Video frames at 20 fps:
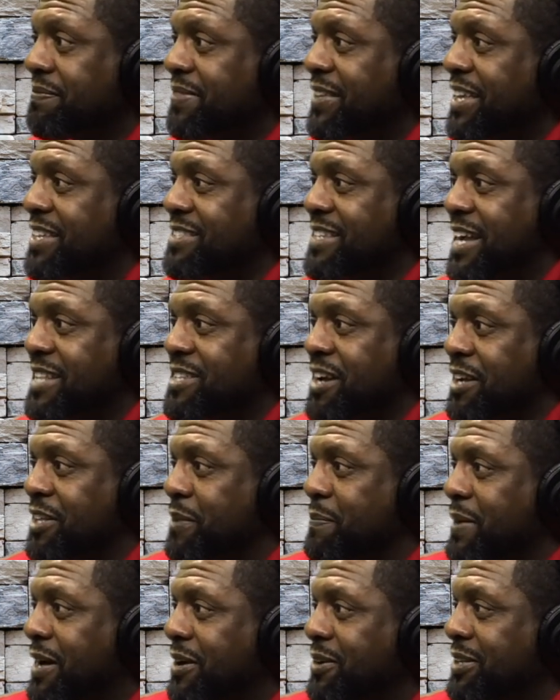It's not talked
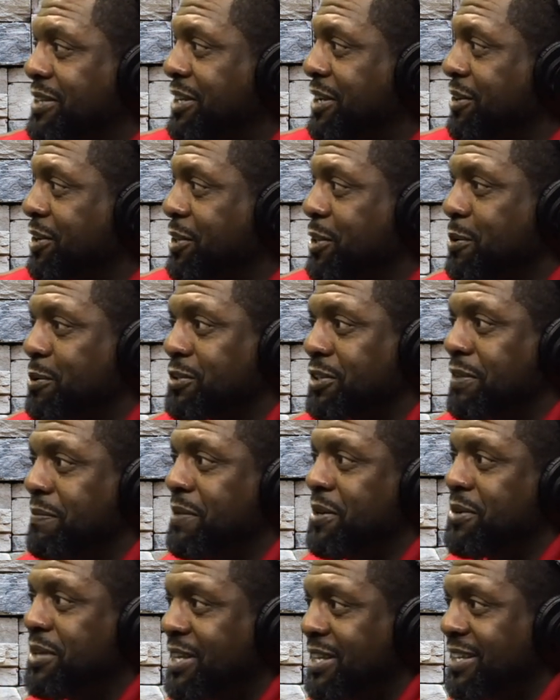about in their closed
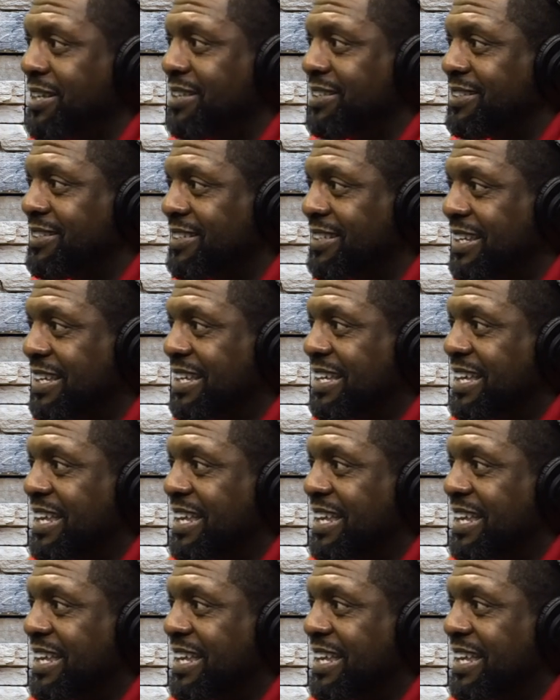communities. Right.